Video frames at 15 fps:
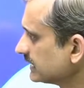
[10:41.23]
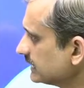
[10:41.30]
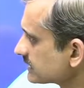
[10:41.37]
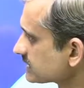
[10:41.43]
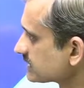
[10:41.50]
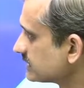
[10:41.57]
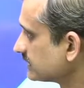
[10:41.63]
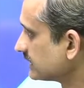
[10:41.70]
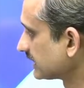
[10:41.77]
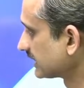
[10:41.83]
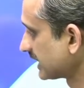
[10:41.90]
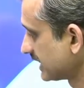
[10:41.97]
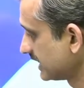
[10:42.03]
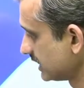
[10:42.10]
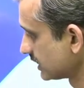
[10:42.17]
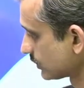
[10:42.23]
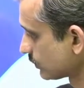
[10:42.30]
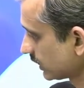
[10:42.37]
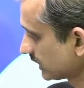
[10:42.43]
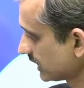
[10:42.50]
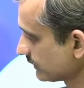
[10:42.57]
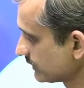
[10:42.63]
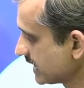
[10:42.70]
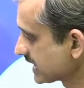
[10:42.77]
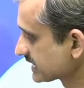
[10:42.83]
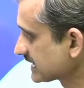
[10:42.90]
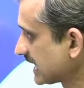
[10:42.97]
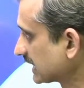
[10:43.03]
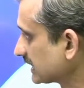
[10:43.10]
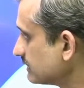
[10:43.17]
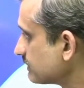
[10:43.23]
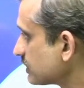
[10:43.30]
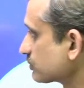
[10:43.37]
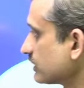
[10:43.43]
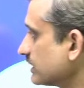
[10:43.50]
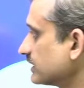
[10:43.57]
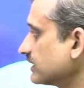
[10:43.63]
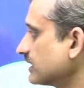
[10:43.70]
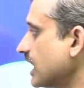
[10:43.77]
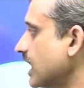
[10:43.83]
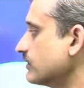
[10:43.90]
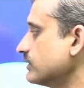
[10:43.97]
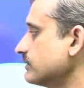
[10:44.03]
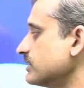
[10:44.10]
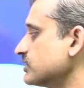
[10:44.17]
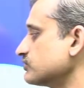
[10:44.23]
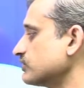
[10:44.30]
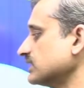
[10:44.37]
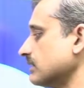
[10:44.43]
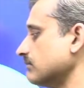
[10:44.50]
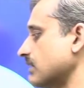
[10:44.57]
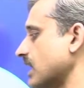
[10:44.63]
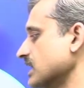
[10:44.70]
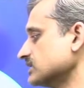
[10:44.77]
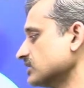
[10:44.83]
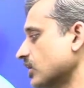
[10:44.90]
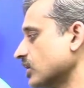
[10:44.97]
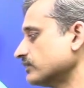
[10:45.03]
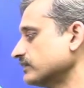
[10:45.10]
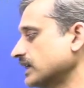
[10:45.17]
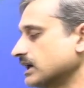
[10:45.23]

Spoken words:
us that here what are we exactly measuring? Are we measuring the mass or we are